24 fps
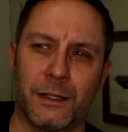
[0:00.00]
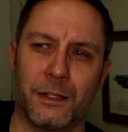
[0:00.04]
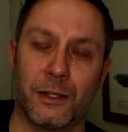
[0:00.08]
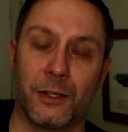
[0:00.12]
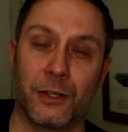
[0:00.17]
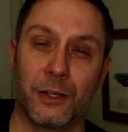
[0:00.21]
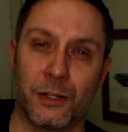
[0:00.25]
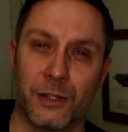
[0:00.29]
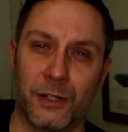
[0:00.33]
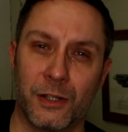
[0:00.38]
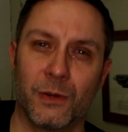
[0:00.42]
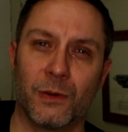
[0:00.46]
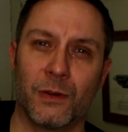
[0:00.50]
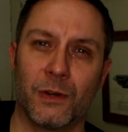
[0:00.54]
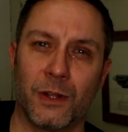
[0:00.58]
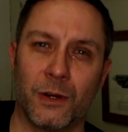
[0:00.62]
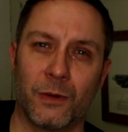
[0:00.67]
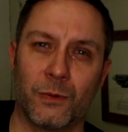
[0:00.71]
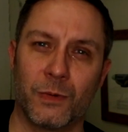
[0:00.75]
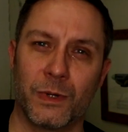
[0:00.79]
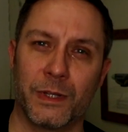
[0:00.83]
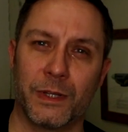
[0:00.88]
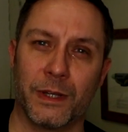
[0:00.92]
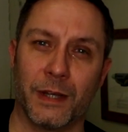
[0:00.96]
you can do a
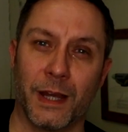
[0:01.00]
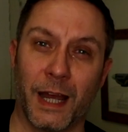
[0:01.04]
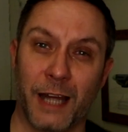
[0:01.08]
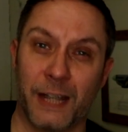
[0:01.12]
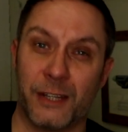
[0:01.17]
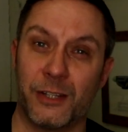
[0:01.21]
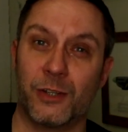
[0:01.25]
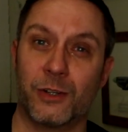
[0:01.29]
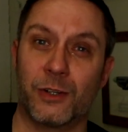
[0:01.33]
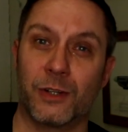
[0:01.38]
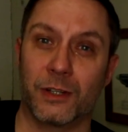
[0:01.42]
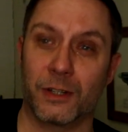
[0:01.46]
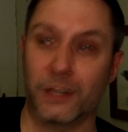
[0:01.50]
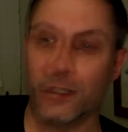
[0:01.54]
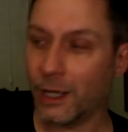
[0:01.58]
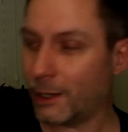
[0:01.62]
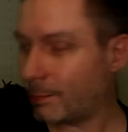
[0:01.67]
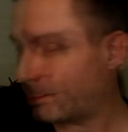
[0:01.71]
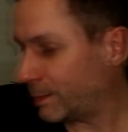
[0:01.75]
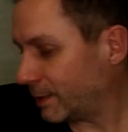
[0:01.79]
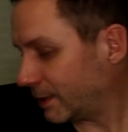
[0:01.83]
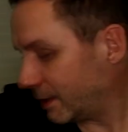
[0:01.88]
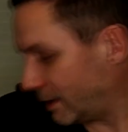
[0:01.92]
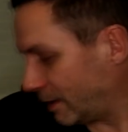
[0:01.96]
lot with it. And you can
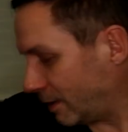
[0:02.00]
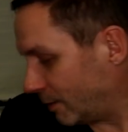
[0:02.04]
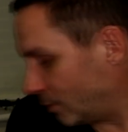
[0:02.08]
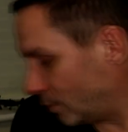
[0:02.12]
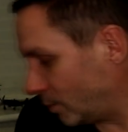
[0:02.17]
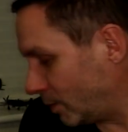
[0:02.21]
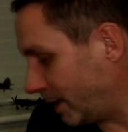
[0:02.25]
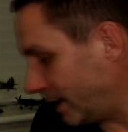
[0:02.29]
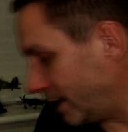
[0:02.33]
couple it up